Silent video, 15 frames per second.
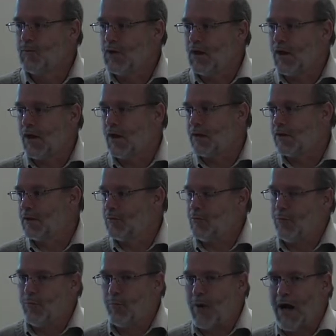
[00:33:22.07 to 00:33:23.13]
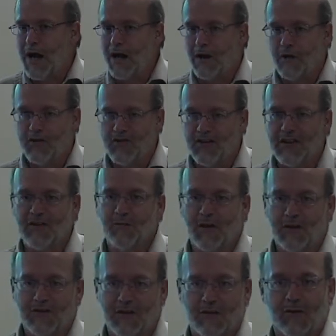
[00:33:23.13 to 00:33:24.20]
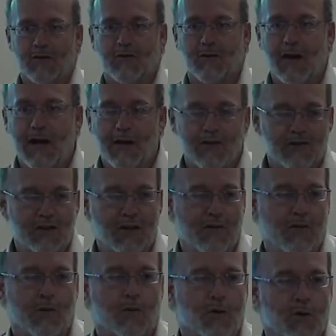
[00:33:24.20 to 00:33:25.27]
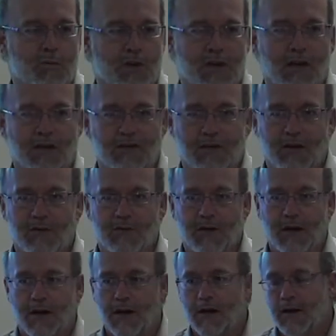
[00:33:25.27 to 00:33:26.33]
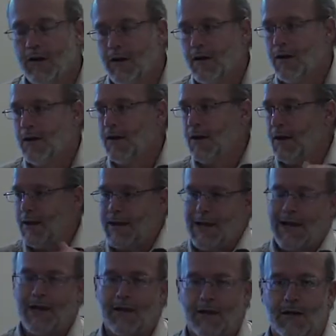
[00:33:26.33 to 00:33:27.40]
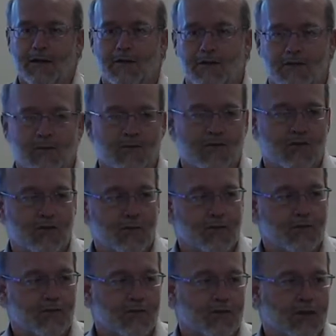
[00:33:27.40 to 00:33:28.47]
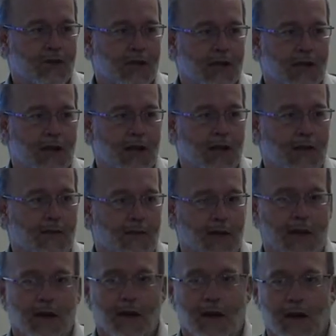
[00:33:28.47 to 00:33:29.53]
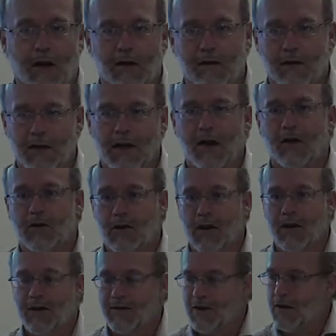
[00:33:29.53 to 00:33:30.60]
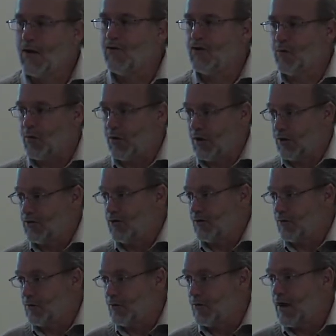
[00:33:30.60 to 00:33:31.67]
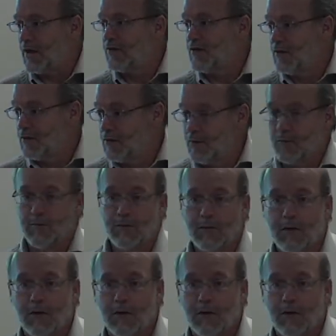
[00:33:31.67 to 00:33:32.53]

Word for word: and I piled 6 months of those files together in one big Excel file and handed it to some students, and they are calculating the energy production from that system.